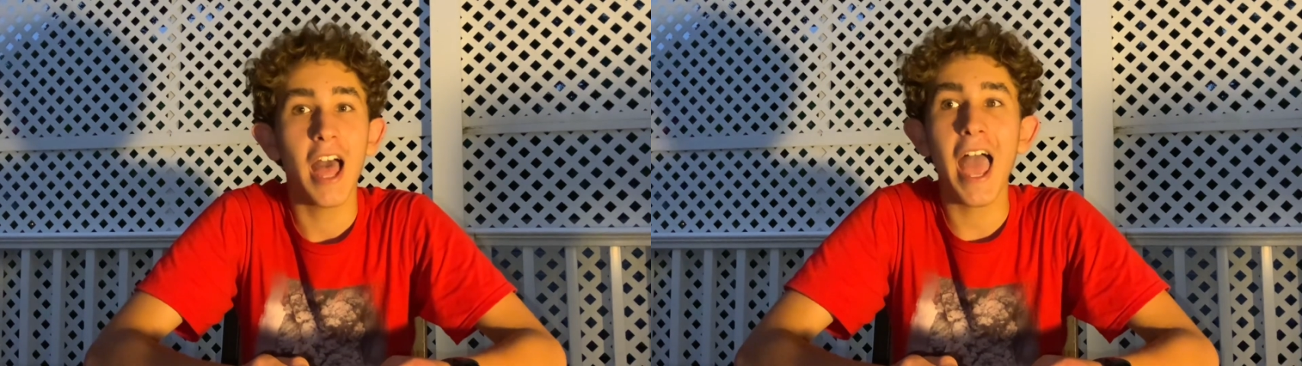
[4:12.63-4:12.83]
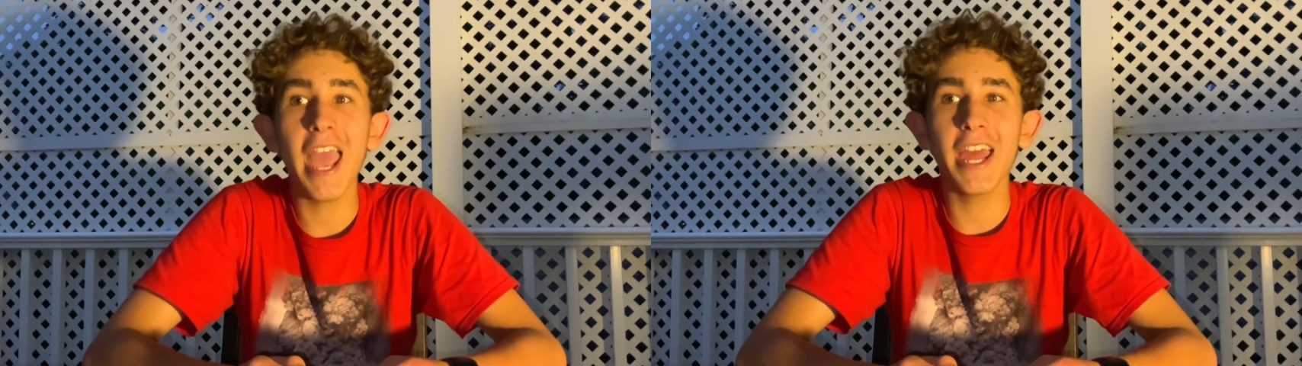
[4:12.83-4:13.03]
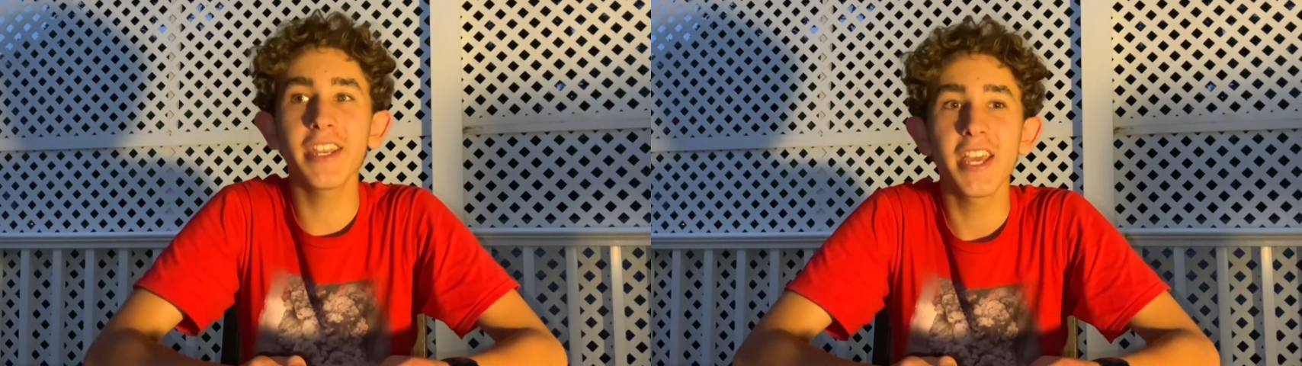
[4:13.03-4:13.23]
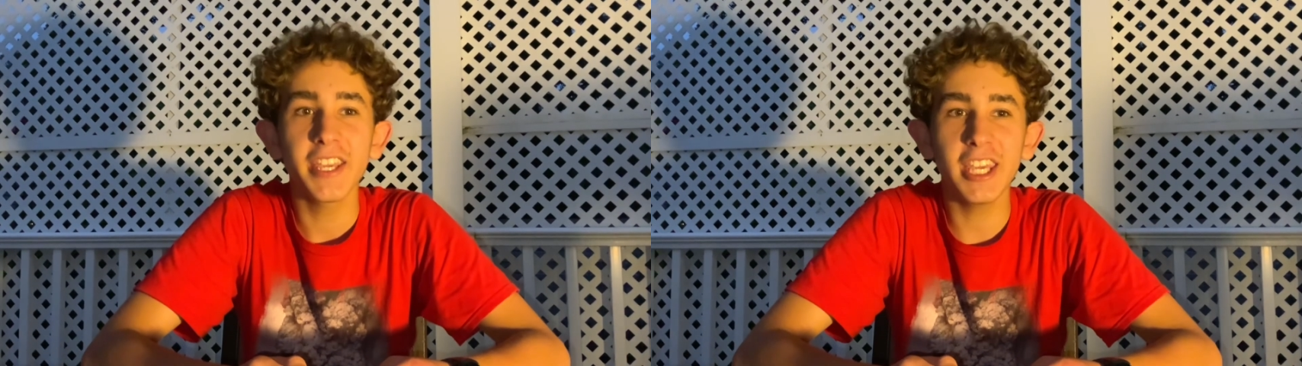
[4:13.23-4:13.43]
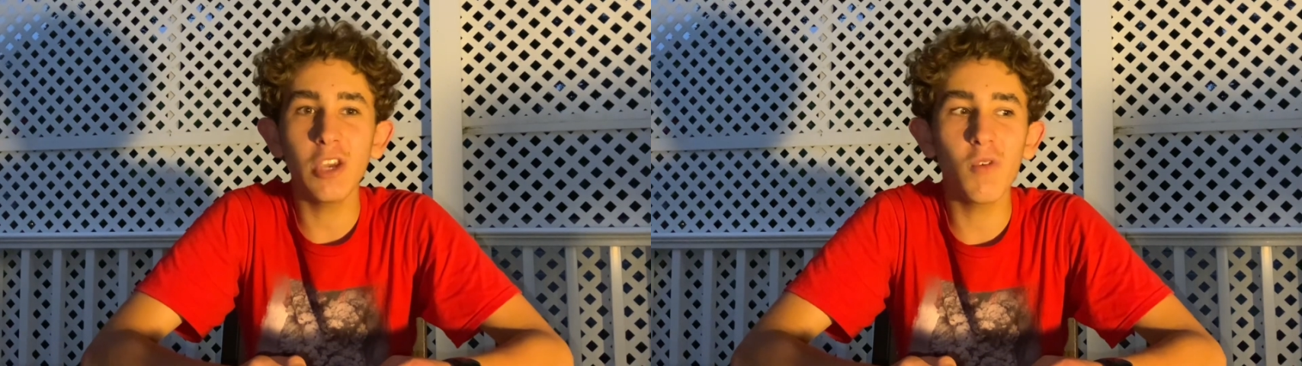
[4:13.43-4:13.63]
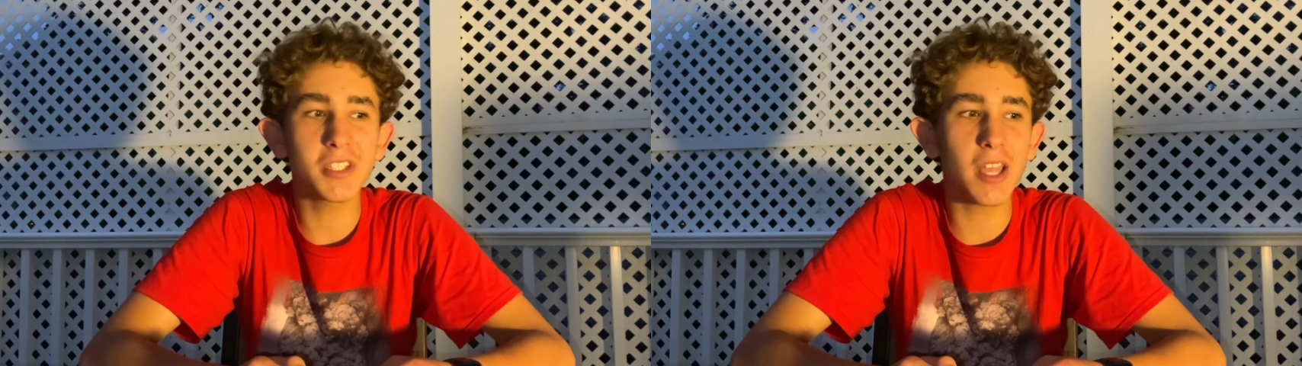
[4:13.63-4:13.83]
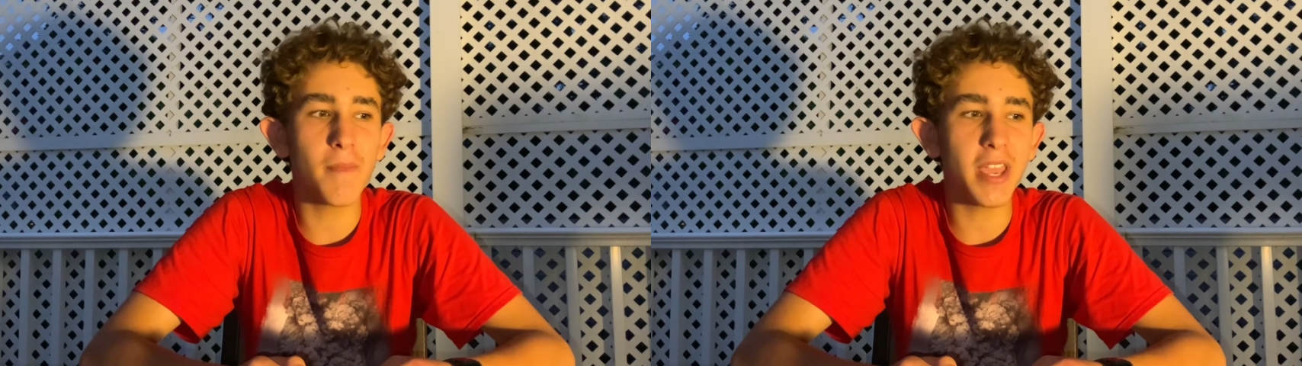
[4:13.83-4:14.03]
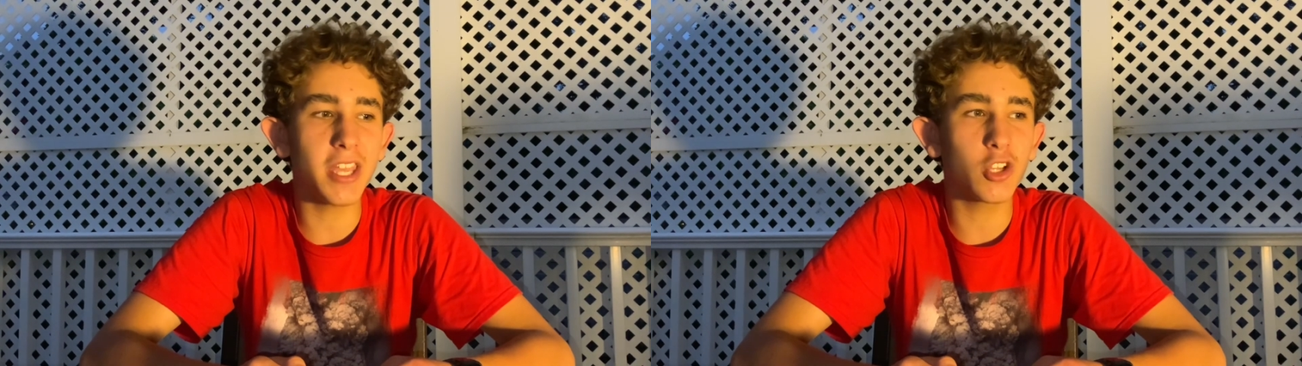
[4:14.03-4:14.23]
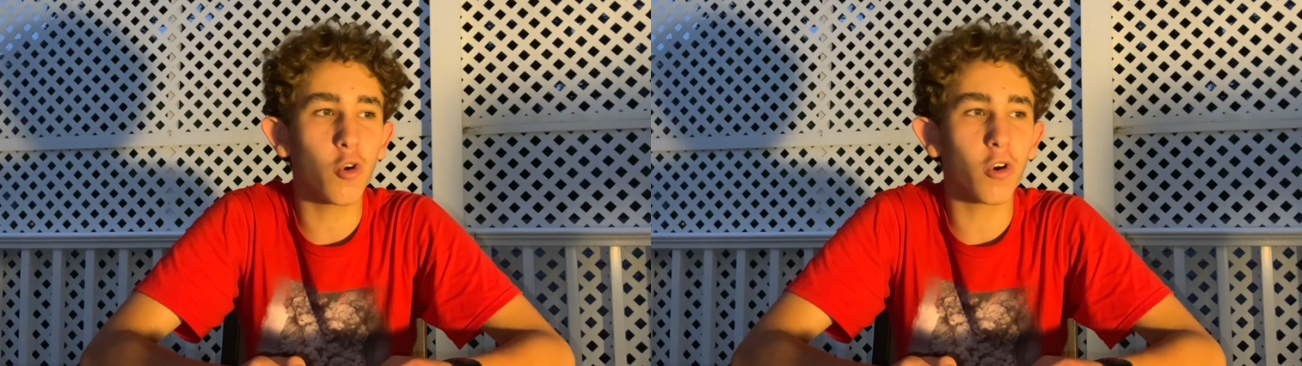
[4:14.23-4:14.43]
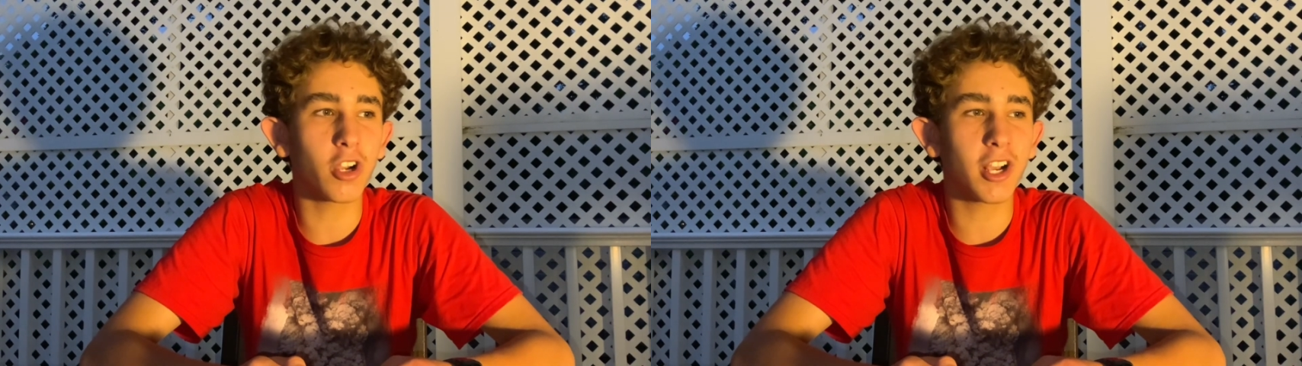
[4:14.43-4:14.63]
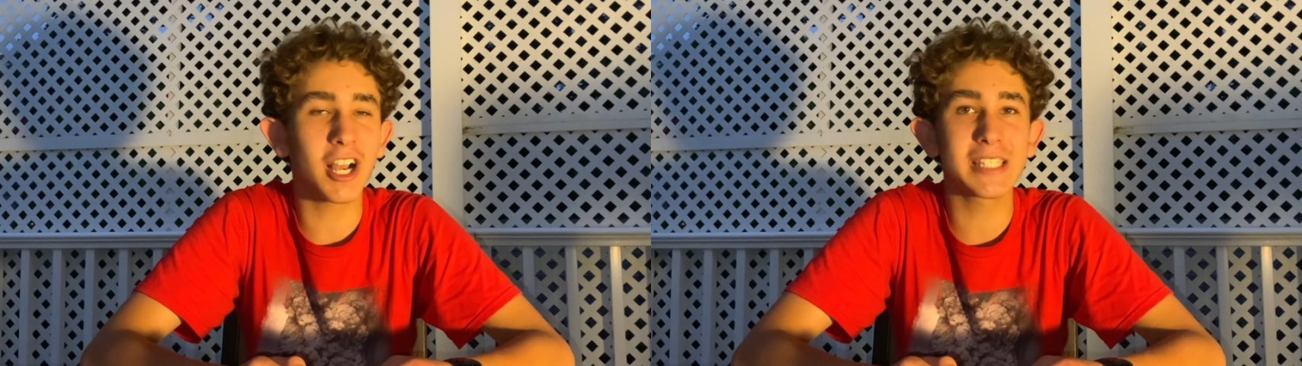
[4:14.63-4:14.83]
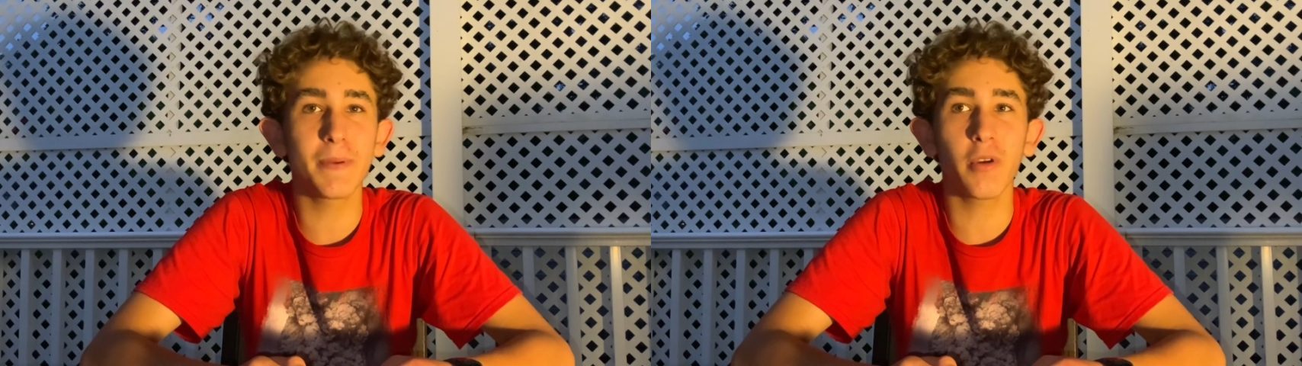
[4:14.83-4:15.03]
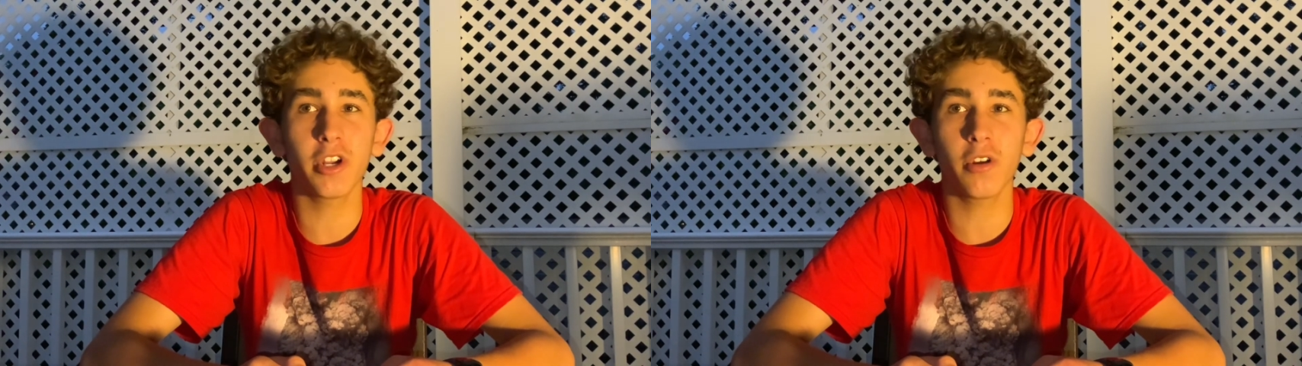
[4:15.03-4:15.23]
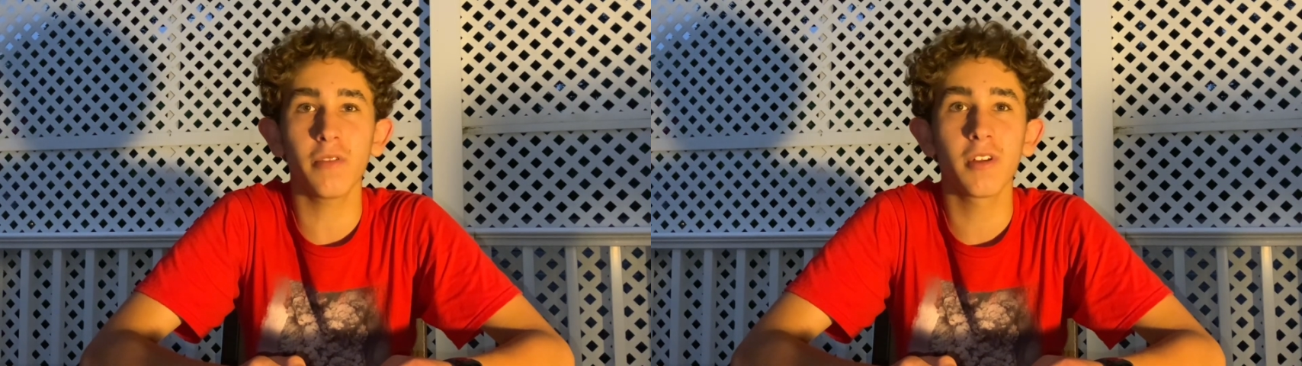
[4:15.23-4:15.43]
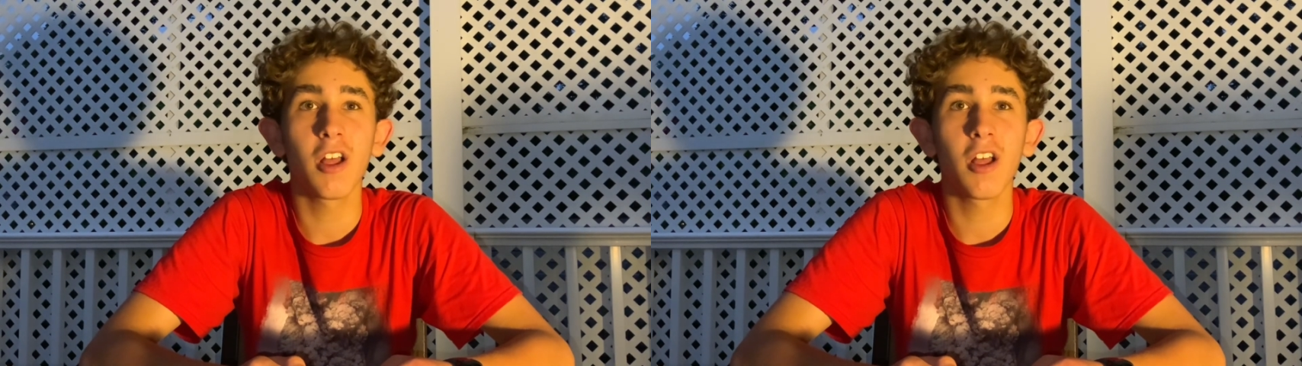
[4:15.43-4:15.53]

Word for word: and he was the main co conspirator